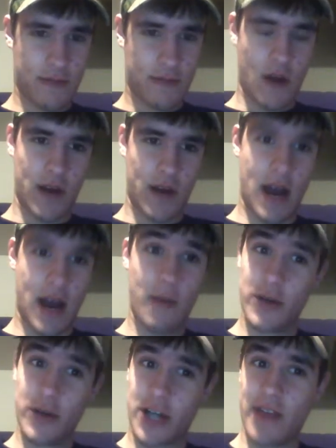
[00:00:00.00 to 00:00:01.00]
Okay, I'm
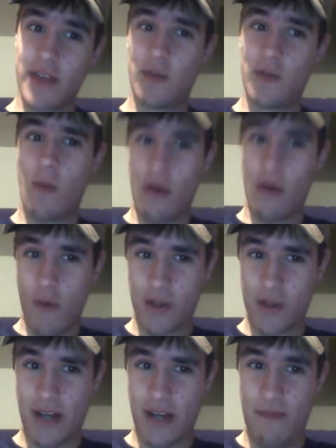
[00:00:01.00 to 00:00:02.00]
gonna try this one more
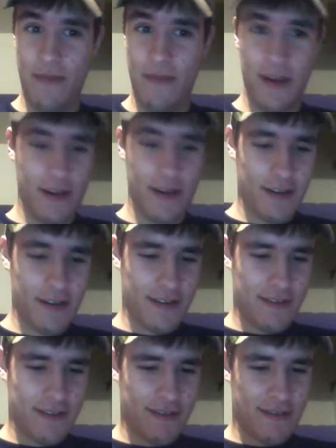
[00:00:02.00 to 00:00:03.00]
time.
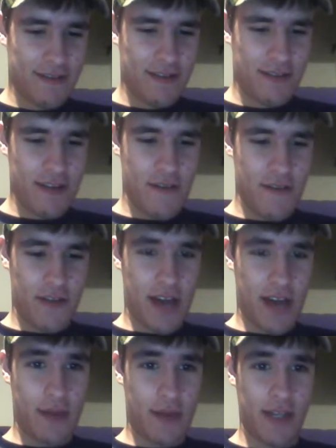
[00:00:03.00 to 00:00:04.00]
If this
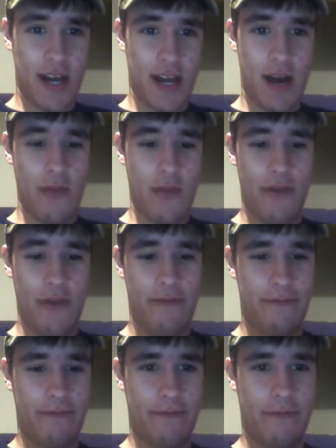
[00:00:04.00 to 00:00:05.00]
happens again, I'm gonna
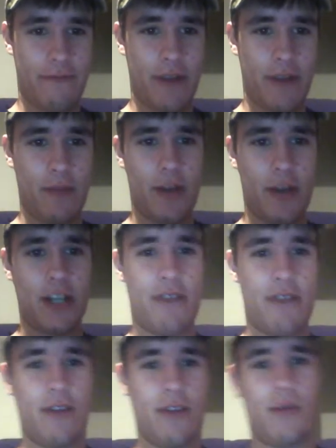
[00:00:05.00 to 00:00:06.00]
freaking plane traffic.